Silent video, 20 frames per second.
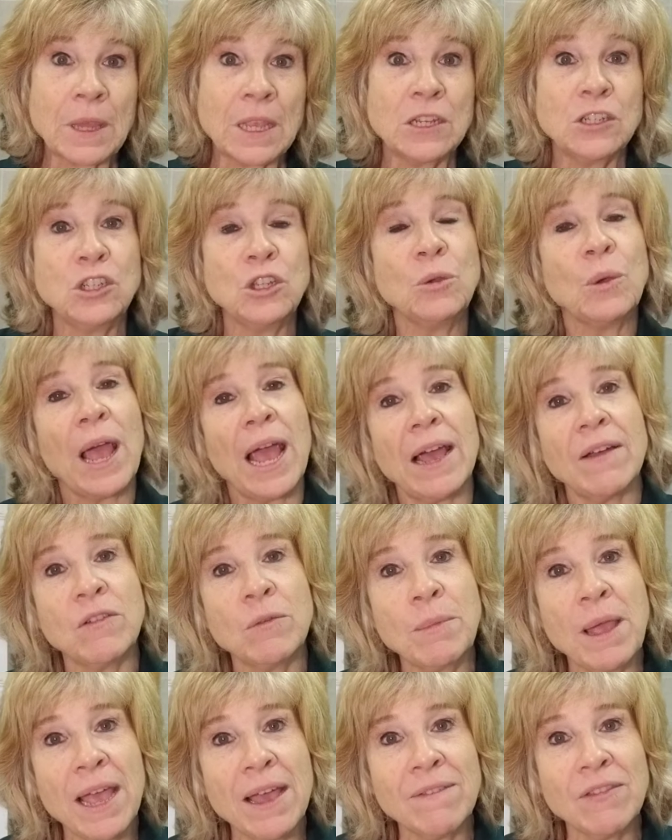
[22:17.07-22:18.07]
Do you have
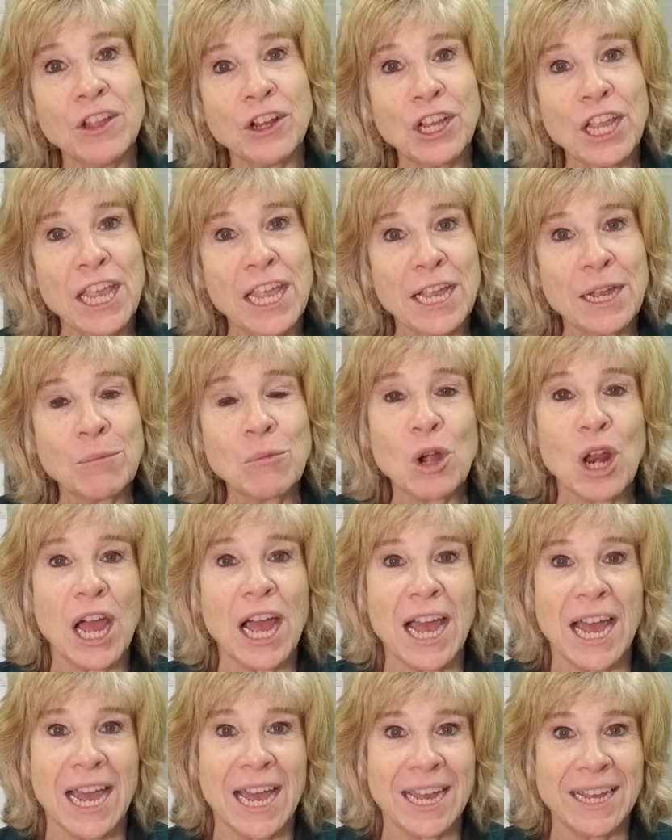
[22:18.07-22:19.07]
them have their camera
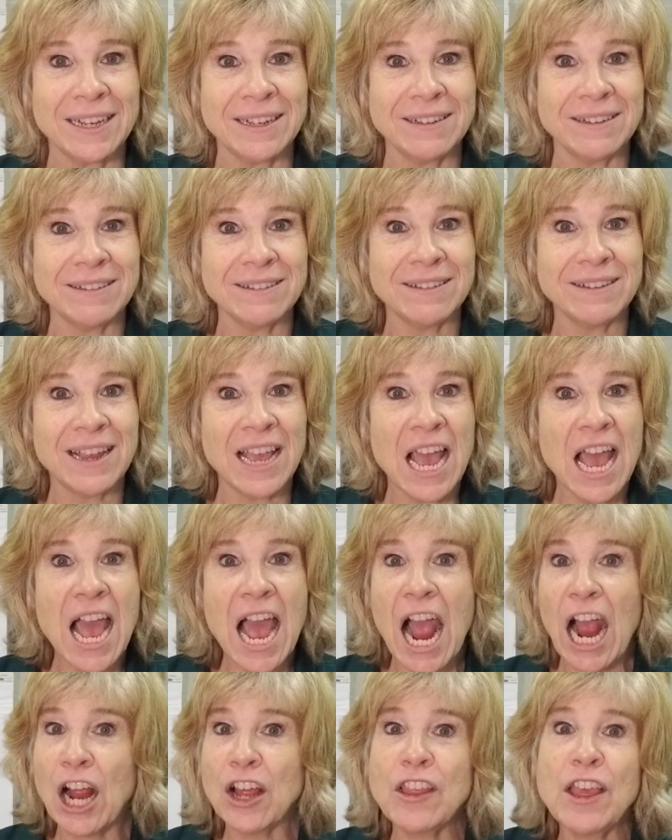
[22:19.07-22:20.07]
on?
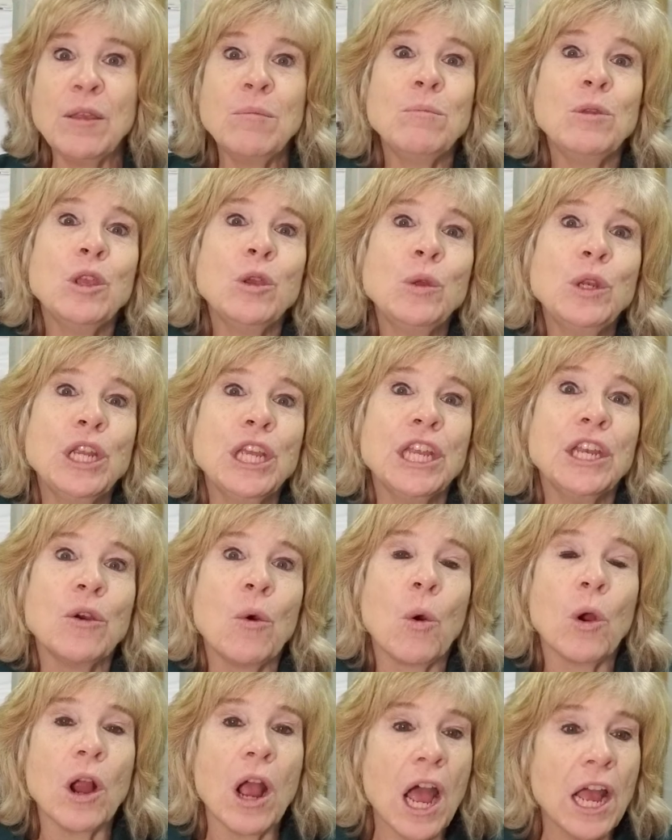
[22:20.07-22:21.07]
Are they muted
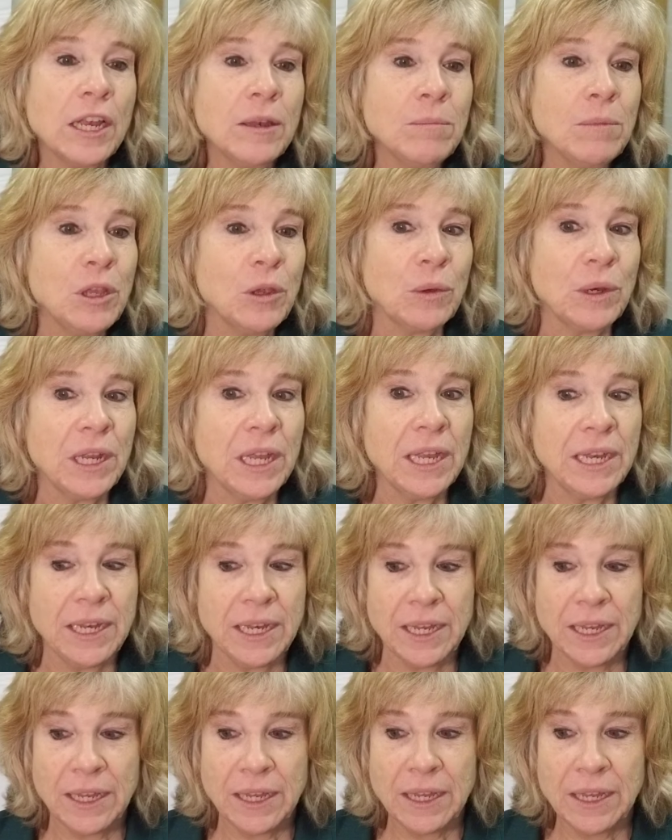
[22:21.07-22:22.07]
or unmuted?
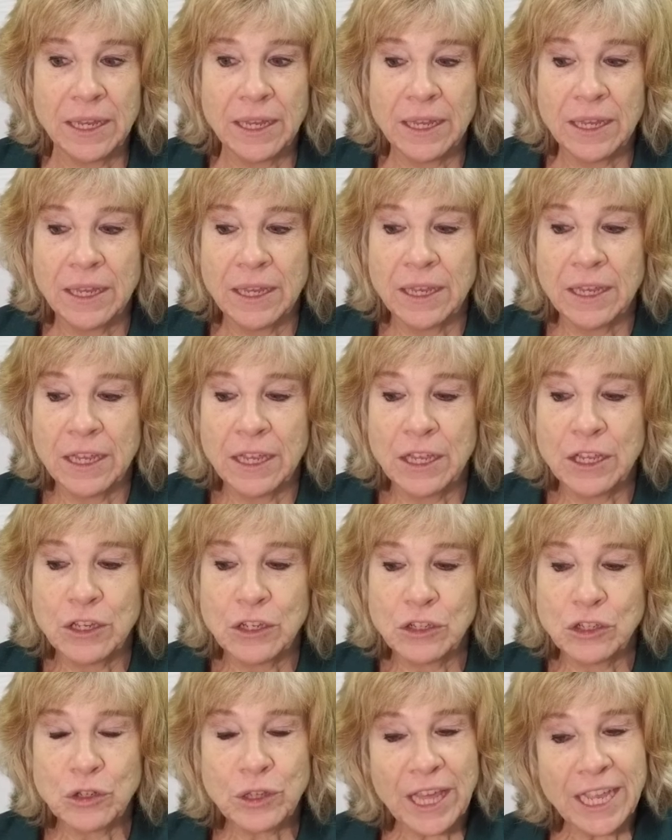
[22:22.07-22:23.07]

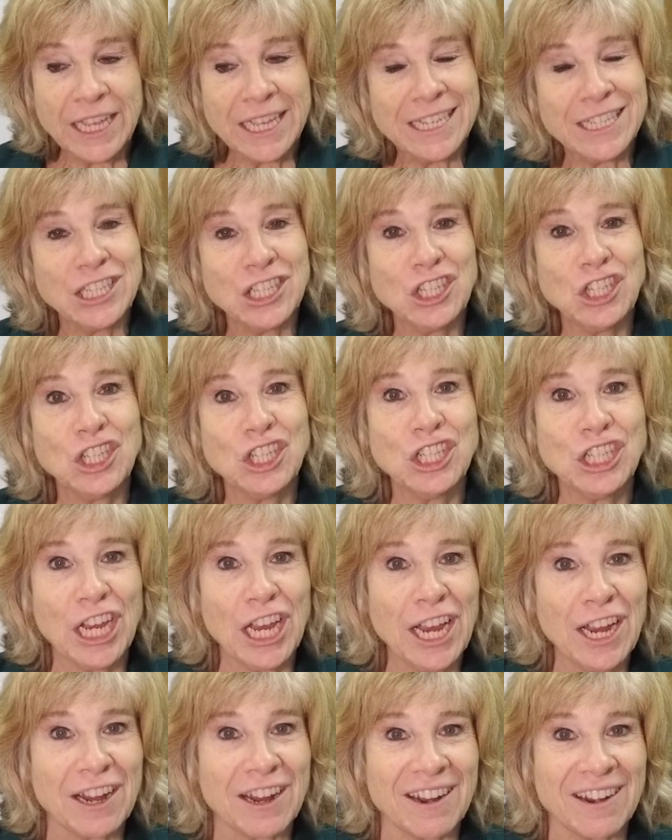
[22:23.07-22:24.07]
Do they get to
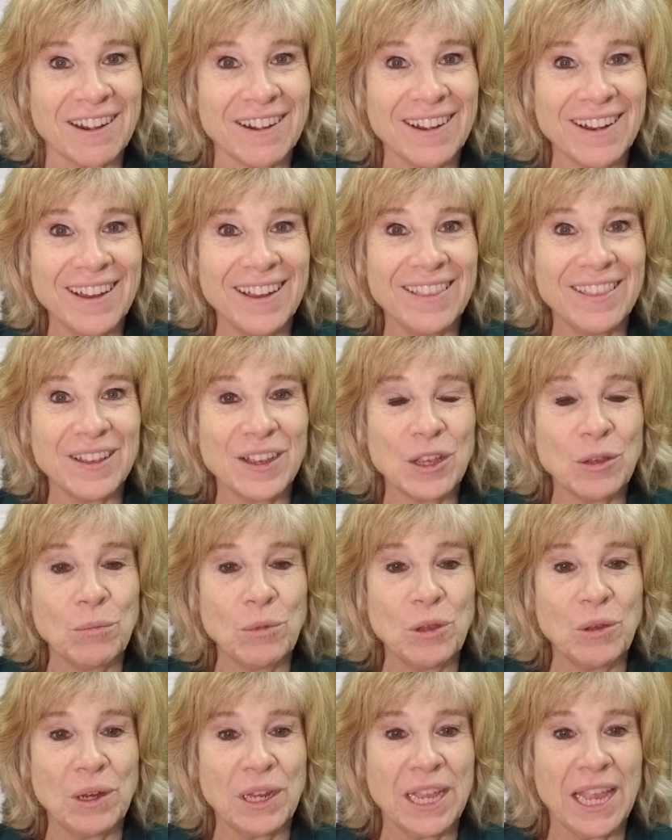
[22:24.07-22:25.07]
share in the
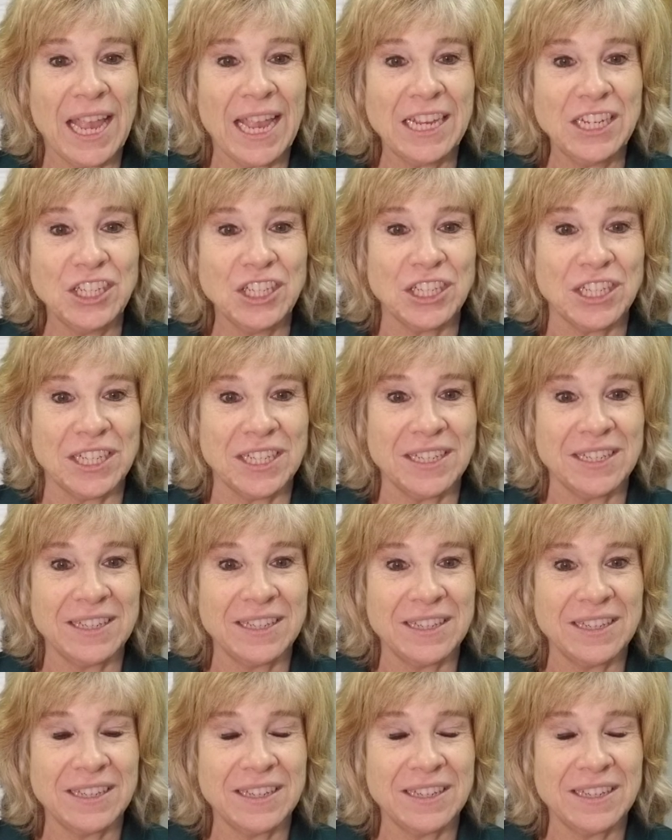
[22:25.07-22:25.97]
communication?